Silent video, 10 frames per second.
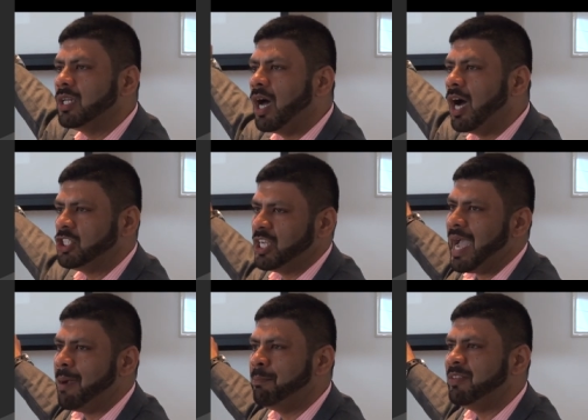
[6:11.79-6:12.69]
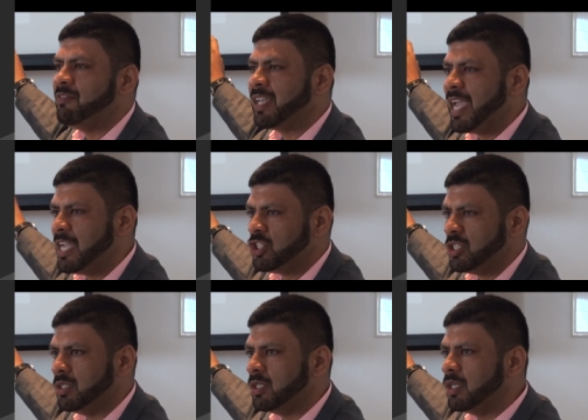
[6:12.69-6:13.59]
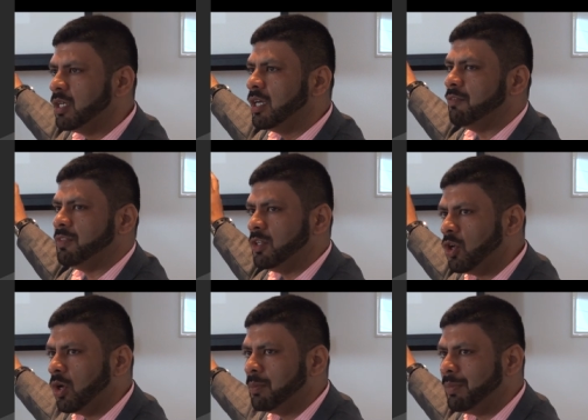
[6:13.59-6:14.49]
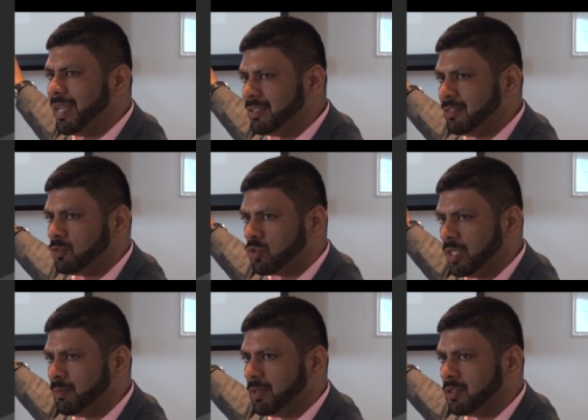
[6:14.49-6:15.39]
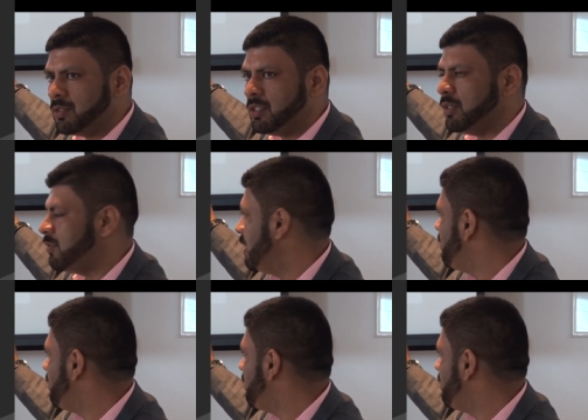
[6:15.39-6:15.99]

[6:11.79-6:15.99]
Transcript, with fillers: larger amplification of the non-ablative treatment to use the